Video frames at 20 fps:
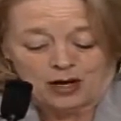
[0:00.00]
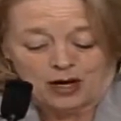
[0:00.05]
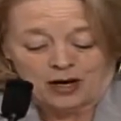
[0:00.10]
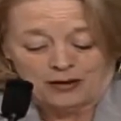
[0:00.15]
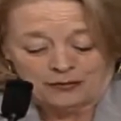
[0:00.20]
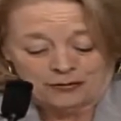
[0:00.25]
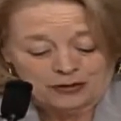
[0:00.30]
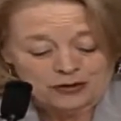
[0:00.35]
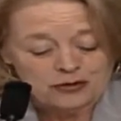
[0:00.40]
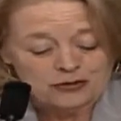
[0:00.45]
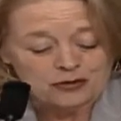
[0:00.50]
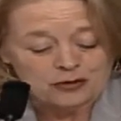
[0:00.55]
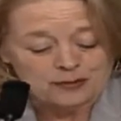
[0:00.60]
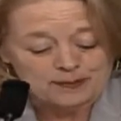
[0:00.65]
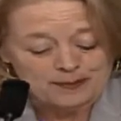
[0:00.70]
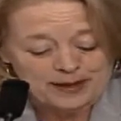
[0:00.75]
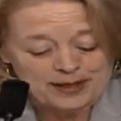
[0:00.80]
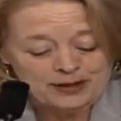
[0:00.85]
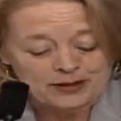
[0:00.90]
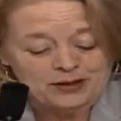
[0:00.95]
offers
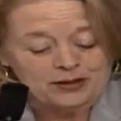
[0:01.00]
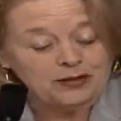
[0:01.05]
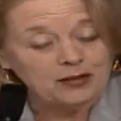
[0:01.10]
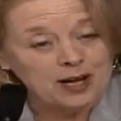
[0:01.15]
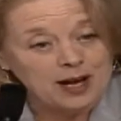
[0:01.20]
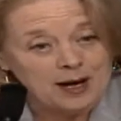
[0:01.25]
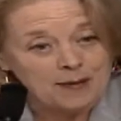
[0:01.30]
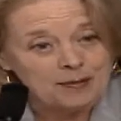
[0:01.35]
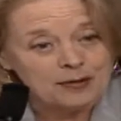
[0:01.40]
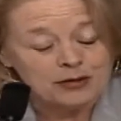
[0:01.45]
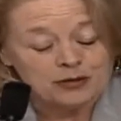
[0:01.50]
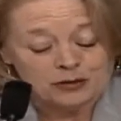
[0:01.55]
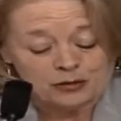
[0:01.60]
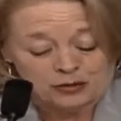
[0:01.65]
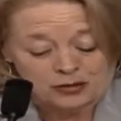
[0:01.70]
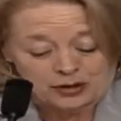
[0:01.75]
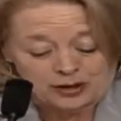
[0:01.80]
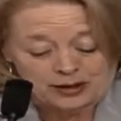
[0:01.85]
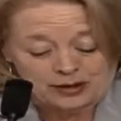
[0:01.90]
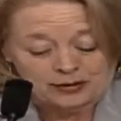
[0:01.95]
tremendous
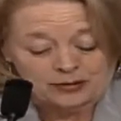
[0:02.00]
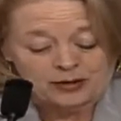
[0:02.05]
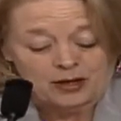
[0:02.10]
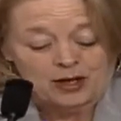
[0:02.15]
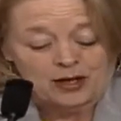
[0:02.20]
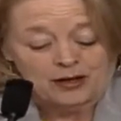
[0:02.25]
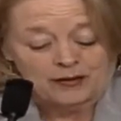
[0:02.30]
opportunities